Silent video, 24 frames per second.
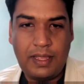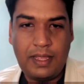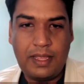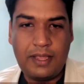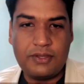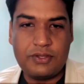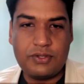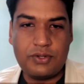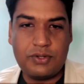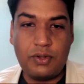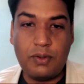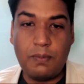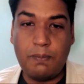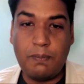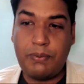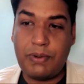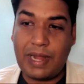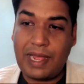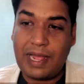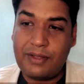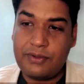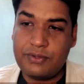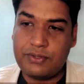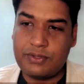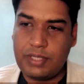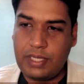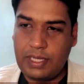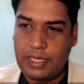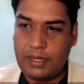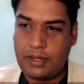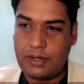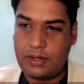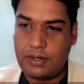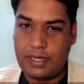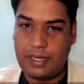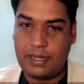So you browse the
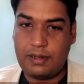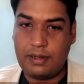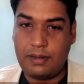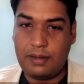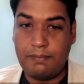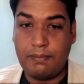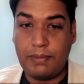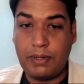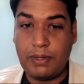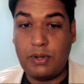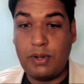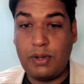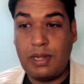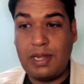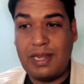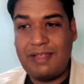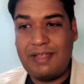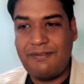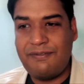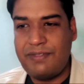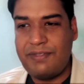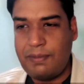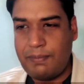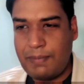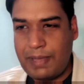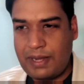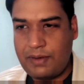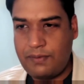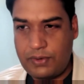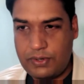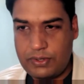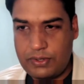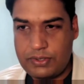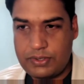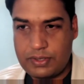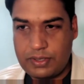internet, but you live the
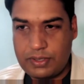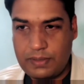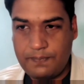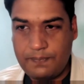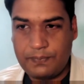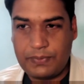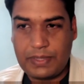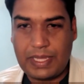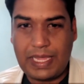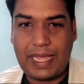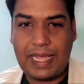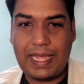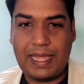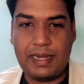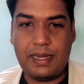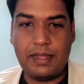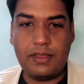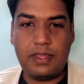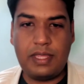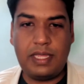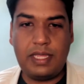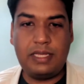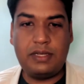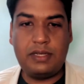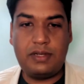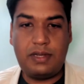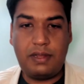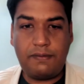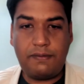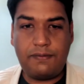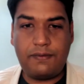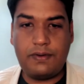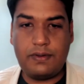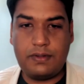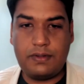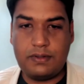metaverse. And the
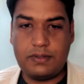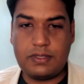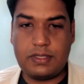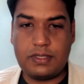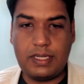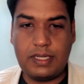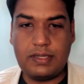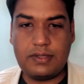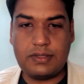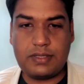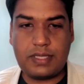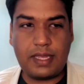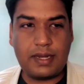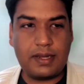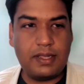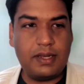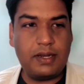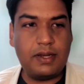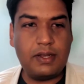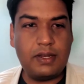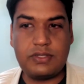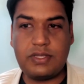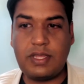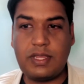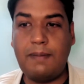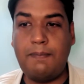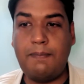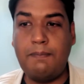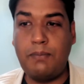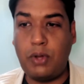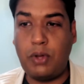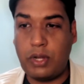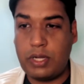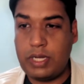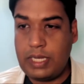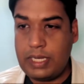difference is that it is
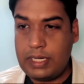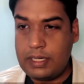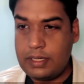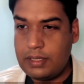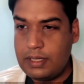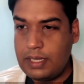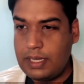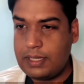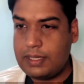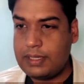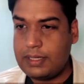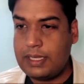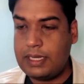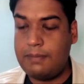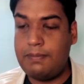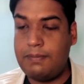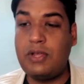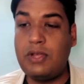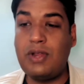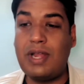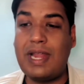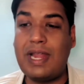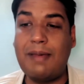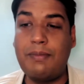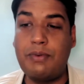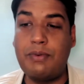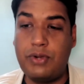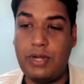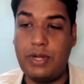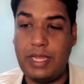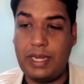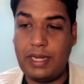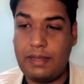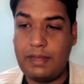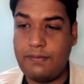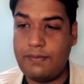embodied, it can be
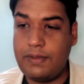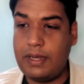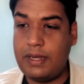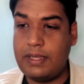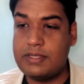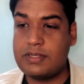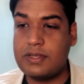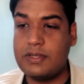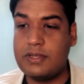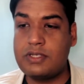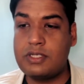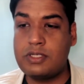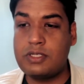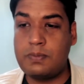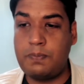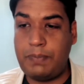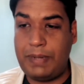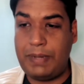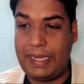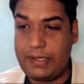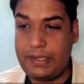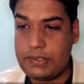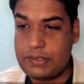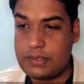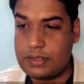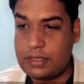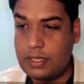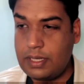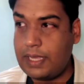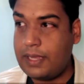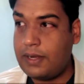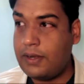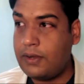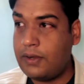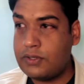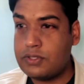collaborative, it is a space,
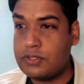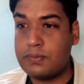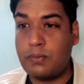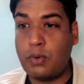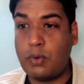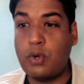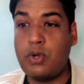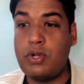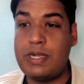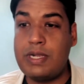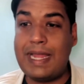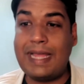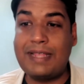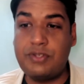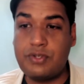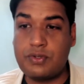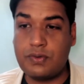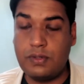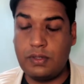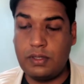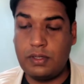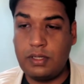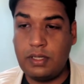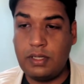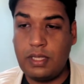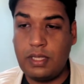and it is more natural.